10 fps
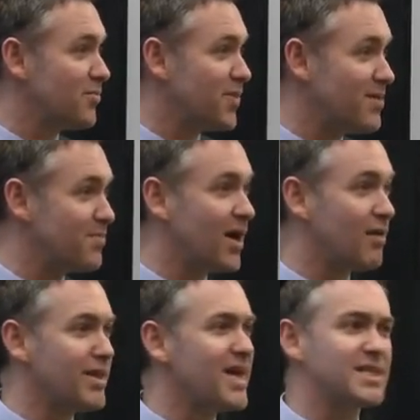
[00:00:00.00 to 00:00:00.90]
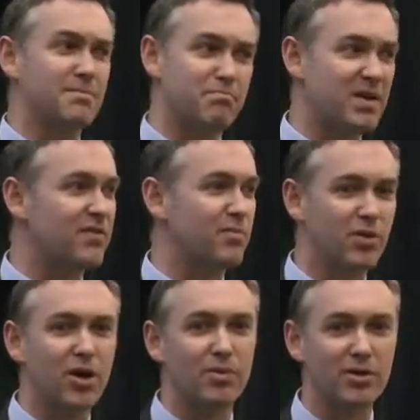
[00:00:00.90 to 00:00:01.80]
European Parliament, that's a bit of a
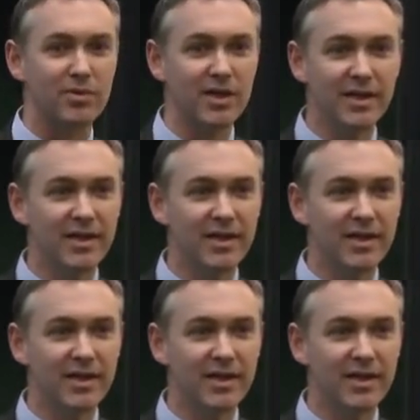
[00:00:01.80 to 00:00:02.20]
problem.